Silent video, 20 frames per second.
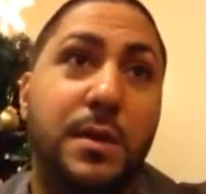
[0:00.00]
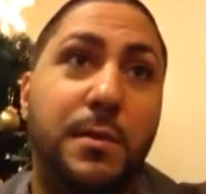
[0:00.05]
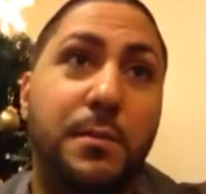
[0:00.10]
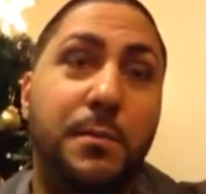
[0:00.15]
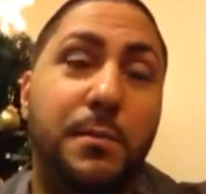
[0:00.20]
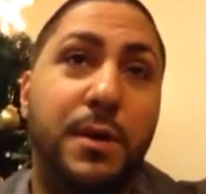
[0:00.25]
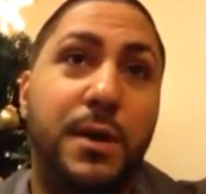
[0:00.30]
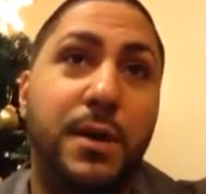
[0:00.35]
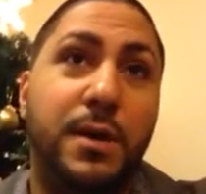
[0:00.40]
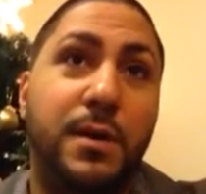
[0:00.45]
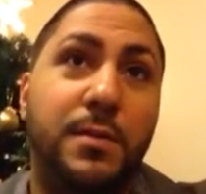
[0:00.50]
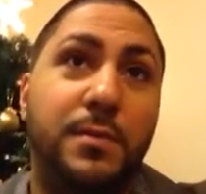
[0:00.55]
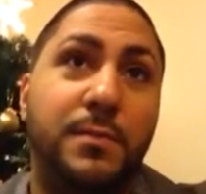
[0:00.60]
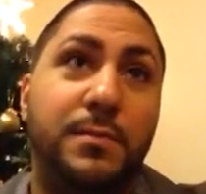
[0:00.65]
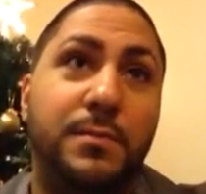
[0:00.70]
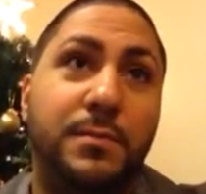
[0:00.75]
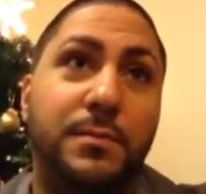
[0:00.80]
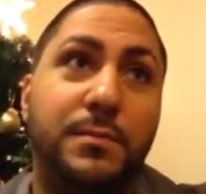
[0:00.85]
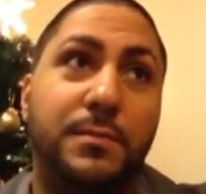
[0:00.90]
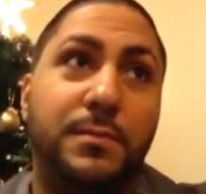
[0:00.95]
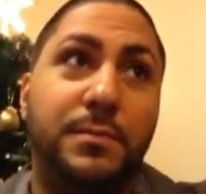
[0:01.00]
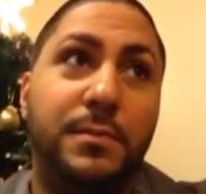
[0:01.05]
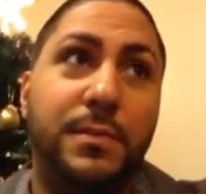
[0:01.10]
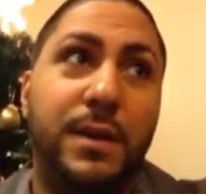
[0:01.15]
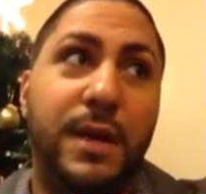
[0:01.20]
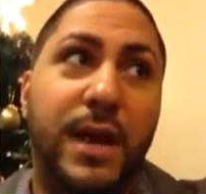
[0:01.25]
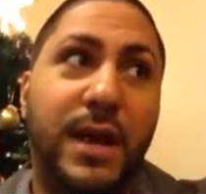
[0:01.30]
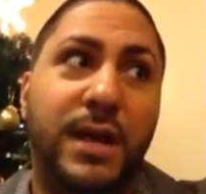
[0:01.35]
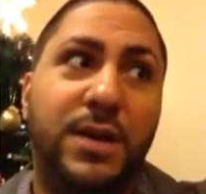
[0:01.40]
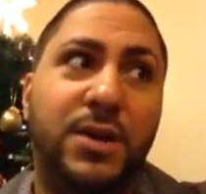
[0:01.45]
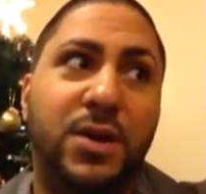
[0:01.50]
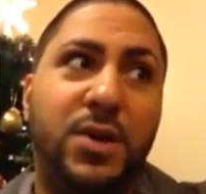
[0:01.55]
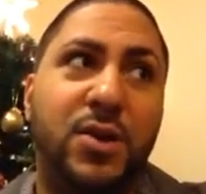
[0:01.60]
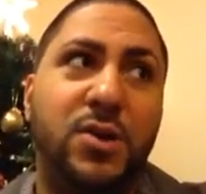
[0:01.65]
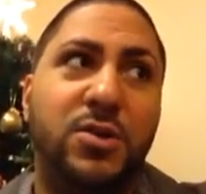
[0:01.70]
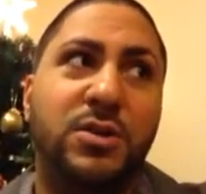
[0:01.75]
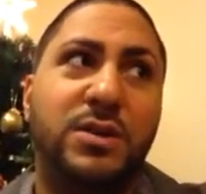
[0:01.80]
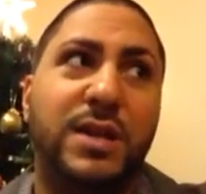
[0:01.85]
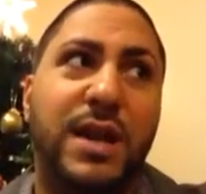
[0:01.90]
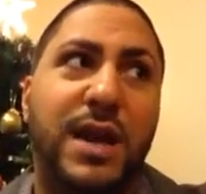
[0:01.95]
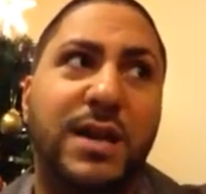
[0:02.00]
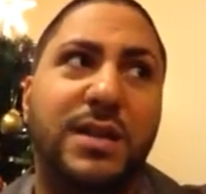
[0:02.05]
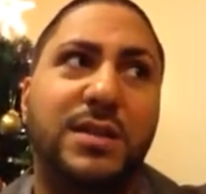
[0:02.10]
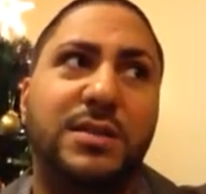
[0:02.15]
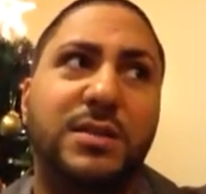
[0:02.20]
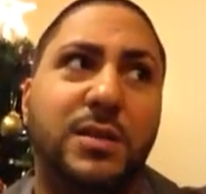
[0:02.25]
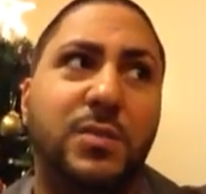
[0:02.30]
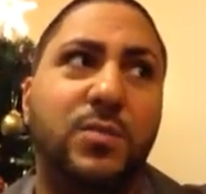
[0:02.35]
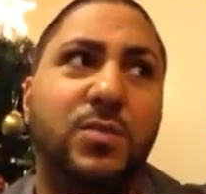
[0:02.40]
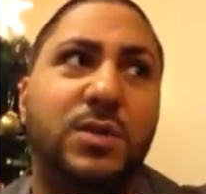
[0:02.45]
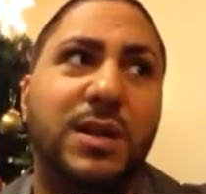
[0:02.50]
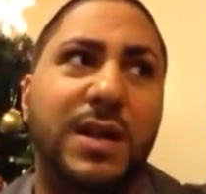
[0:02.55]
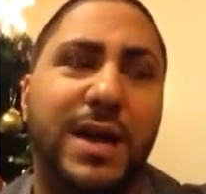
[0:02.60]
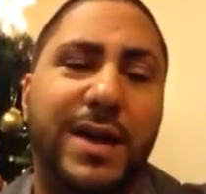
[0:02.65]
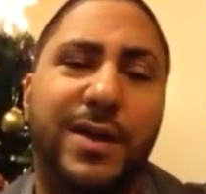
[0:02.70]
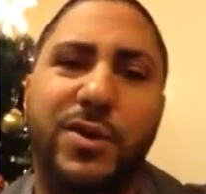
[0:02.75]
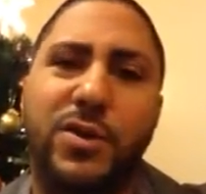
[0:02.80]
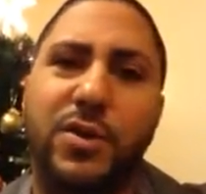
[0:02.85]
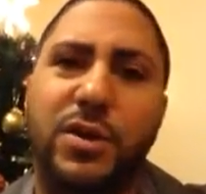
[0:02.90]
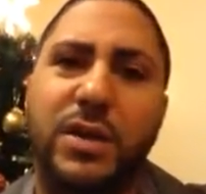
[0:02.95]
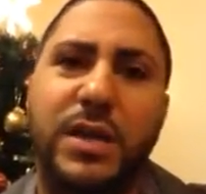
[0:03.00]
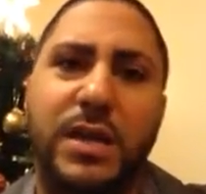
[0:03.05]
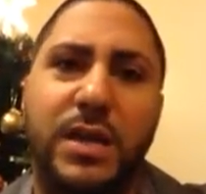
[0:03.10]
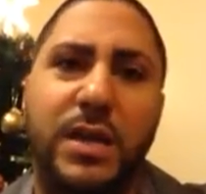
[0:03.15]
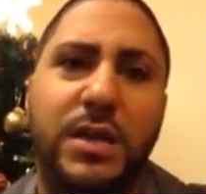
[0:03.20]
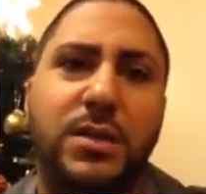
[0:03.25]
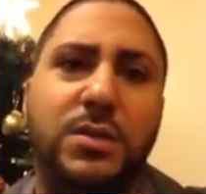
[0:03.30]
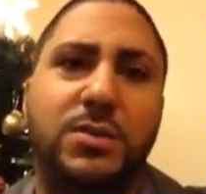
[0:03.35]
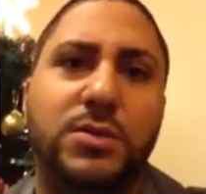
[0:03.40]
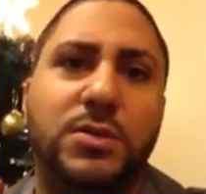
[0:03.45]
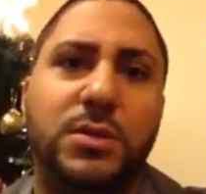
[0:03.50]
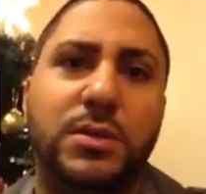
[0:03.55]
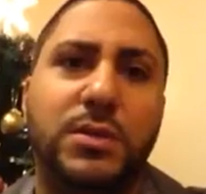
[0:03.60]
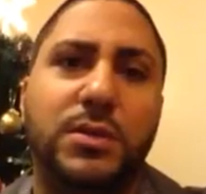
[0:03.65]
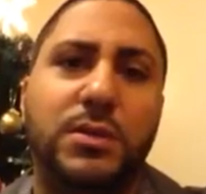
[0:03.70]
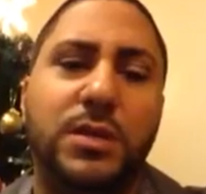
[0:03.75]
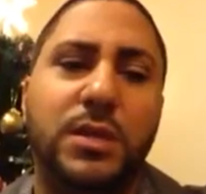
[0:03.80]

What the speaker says: But I learned how to deal with it at an early age.